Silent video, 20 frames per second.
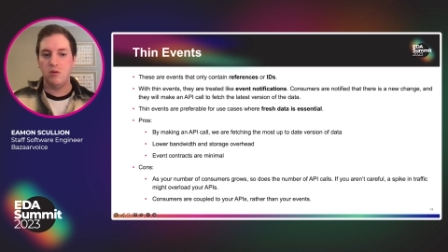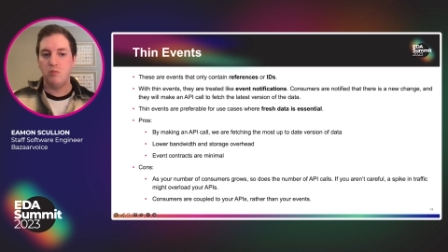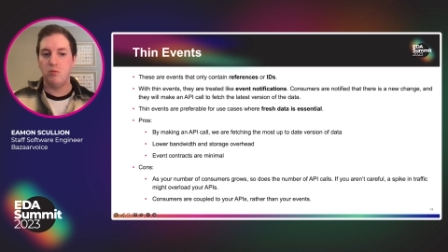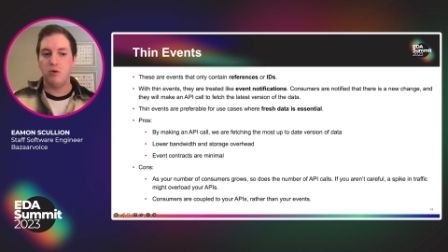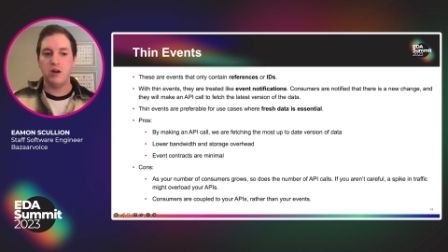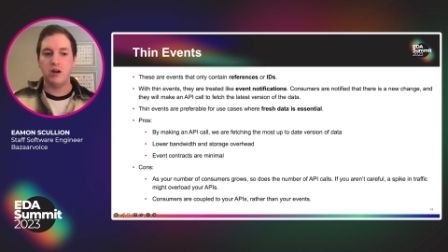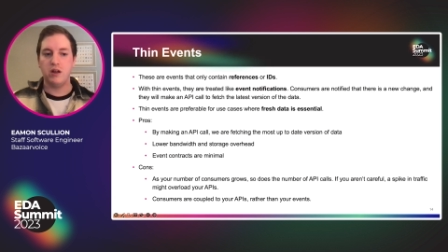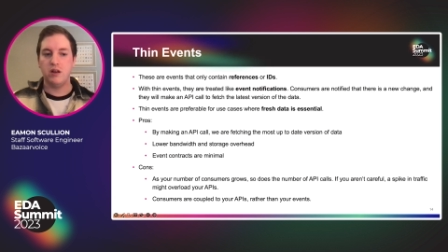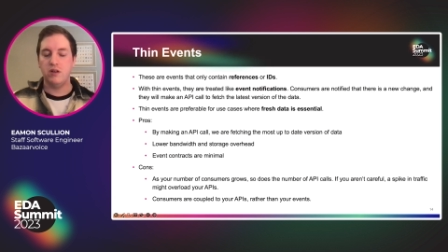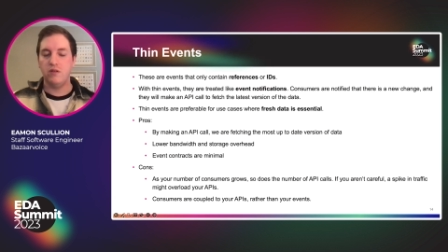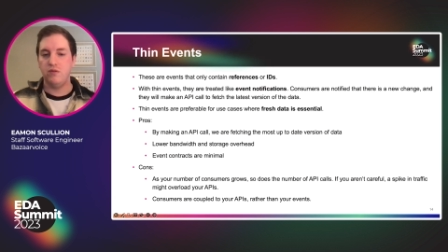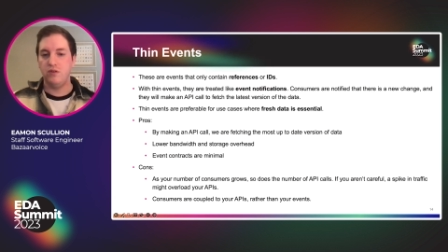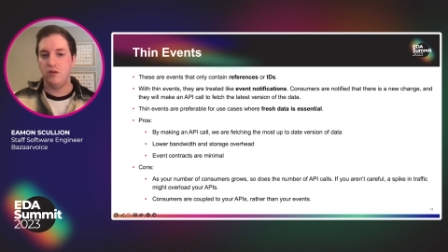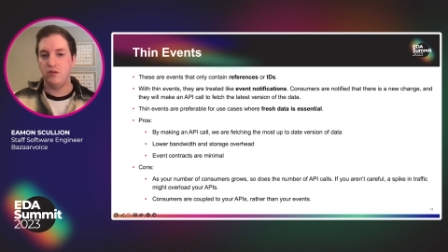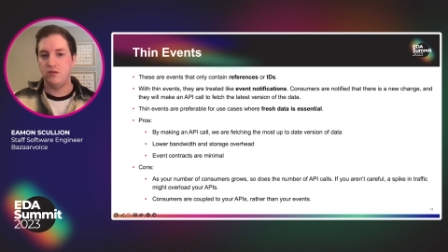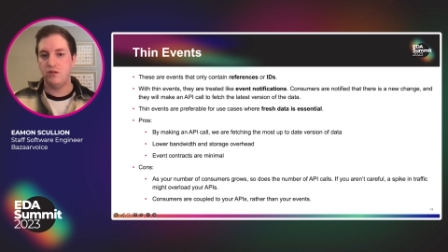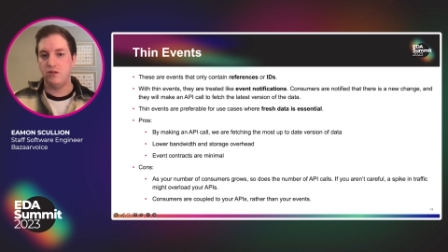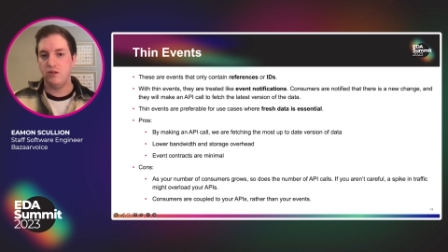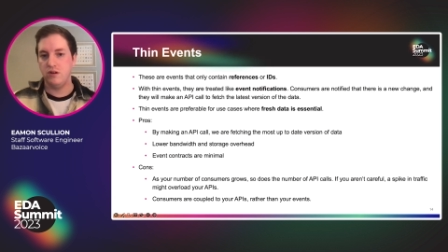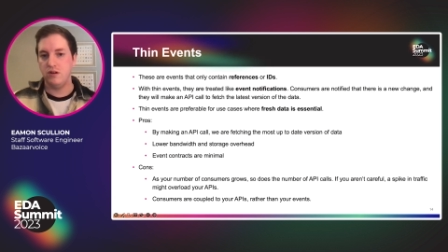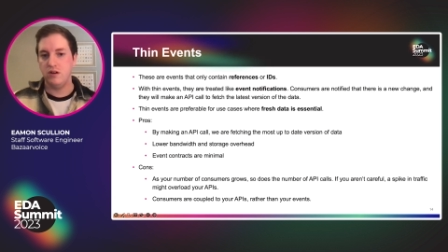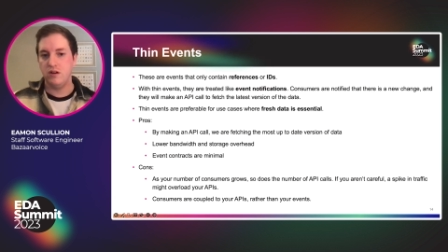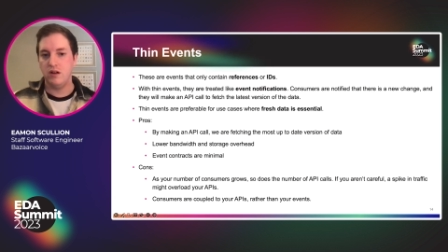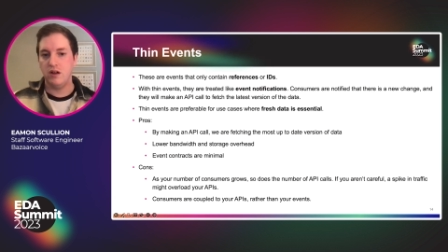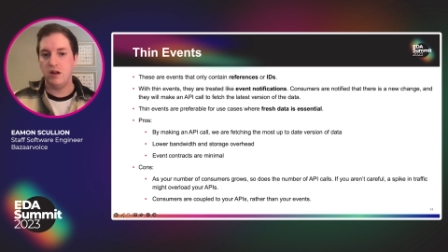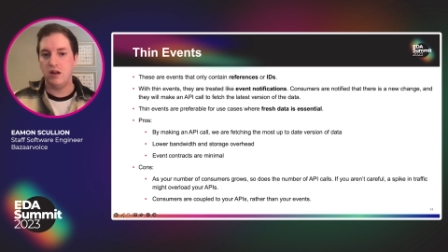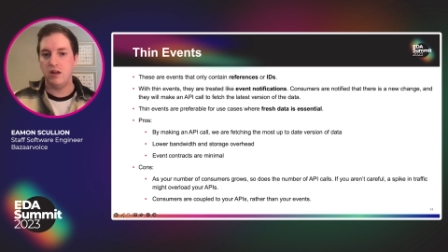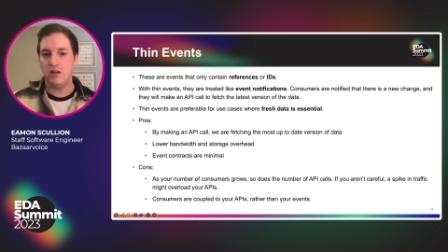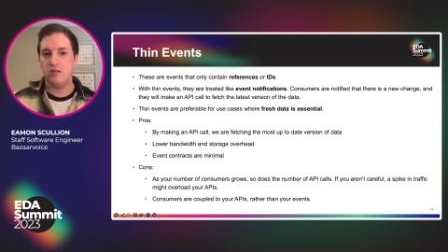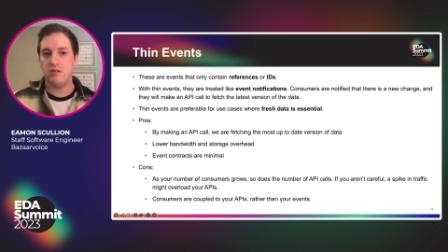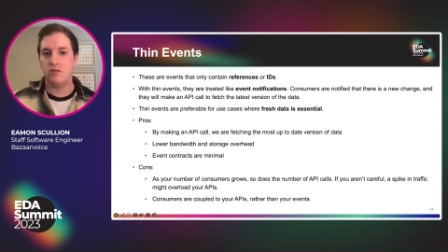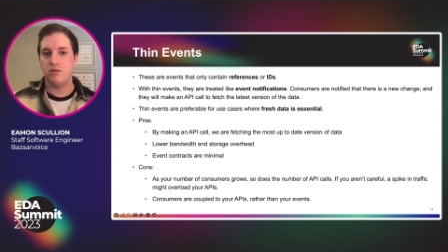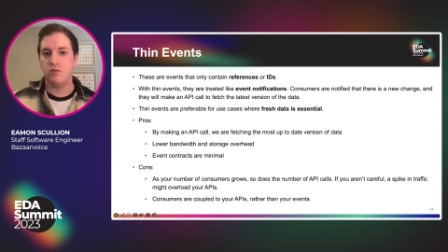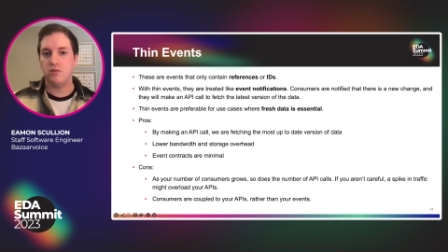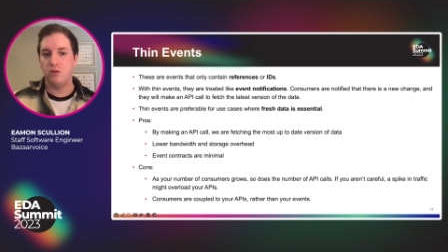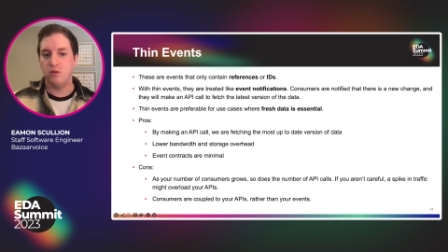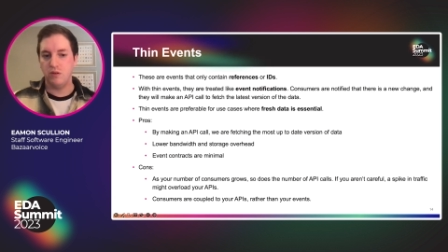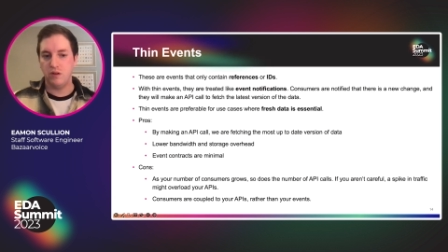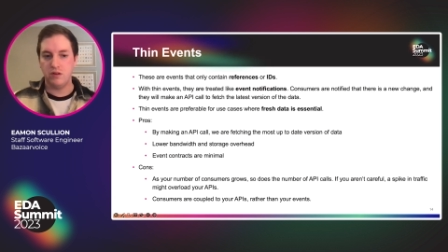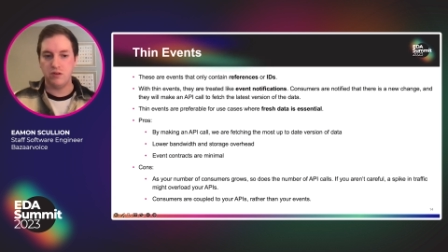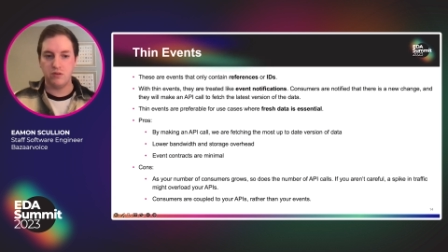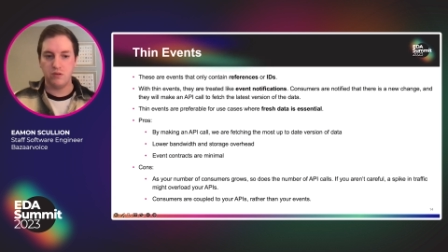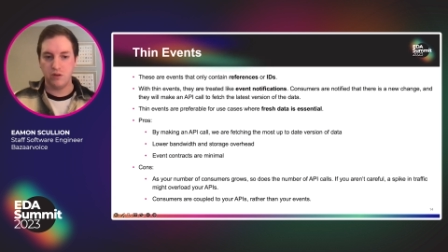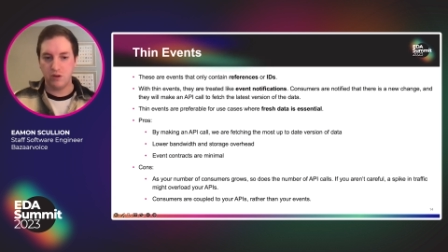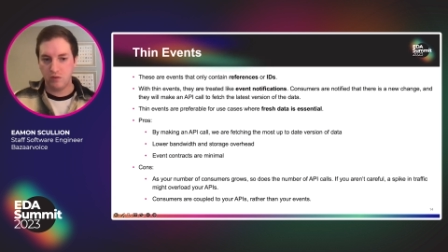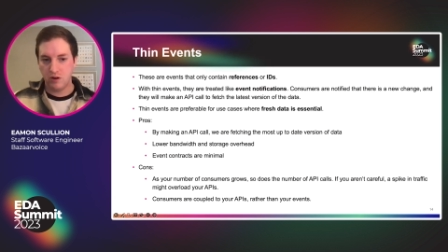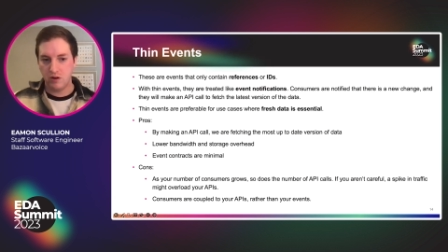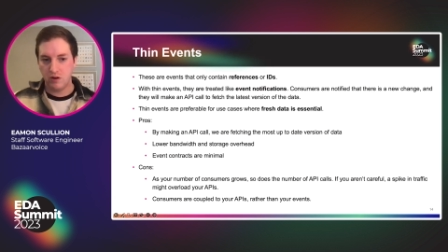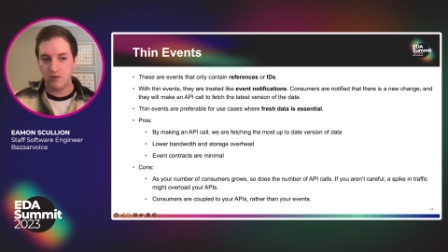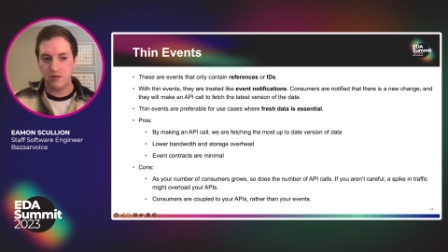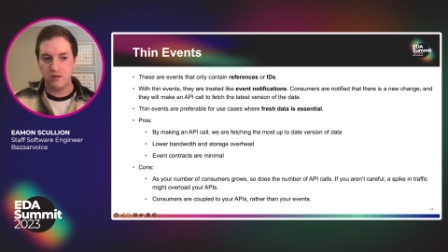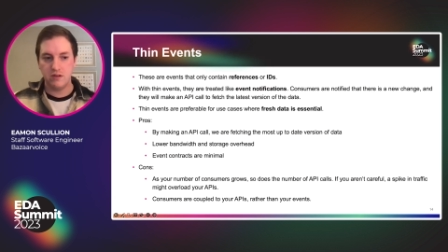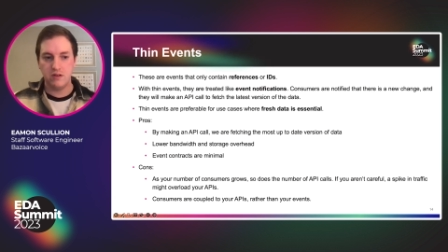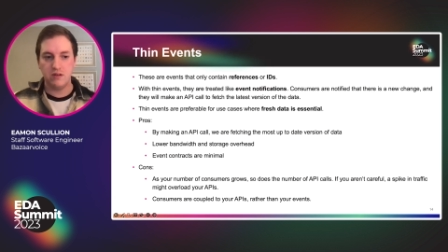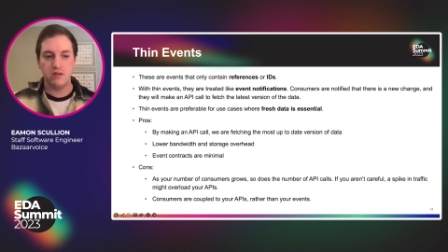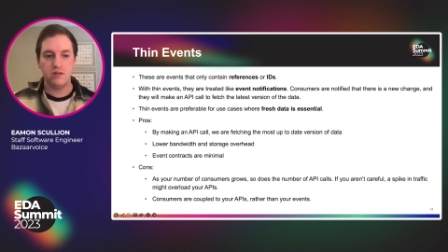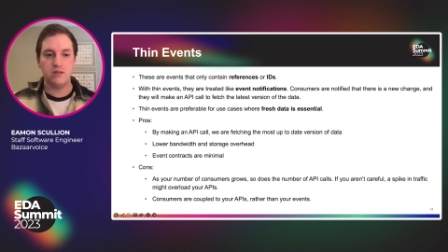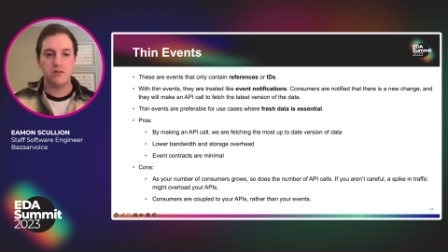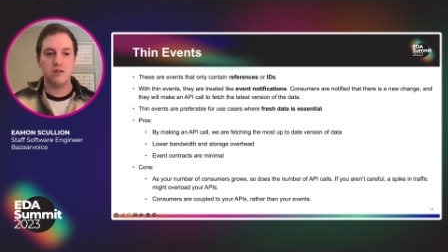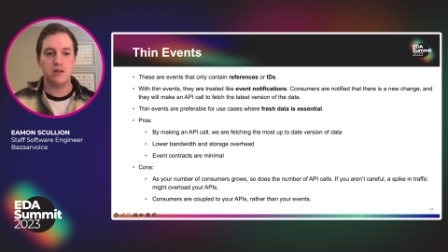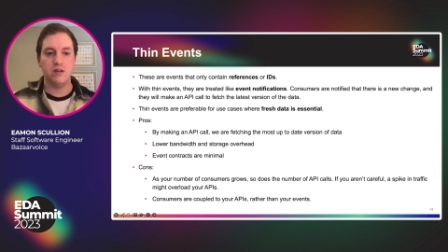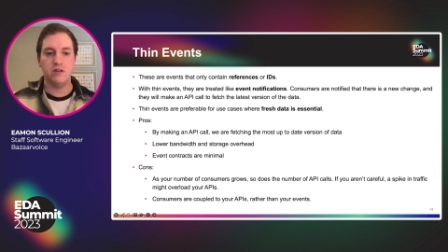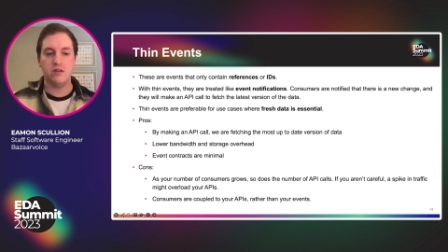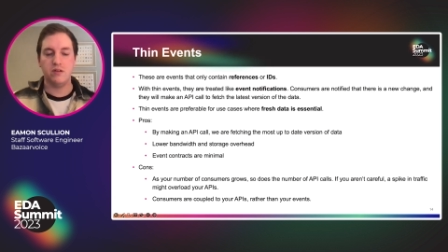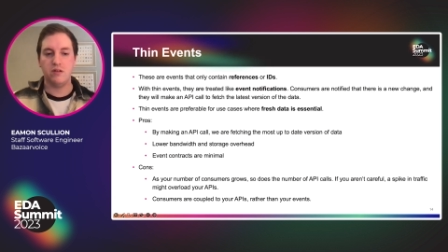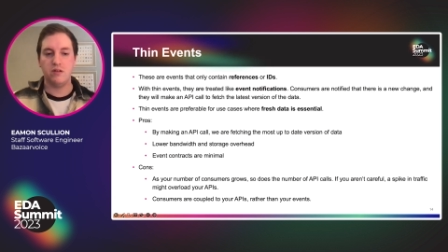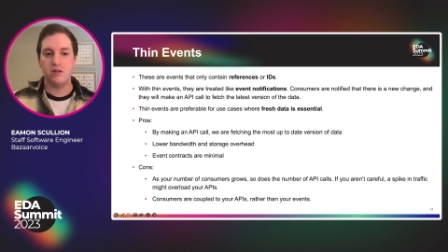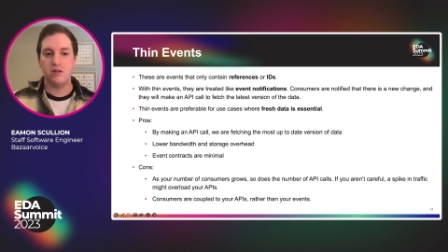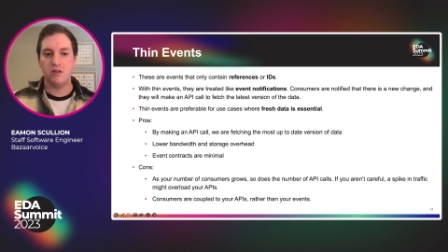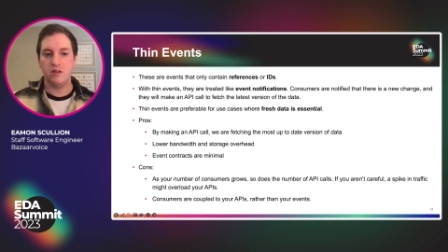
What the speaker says: break in the future, as we're only storing references and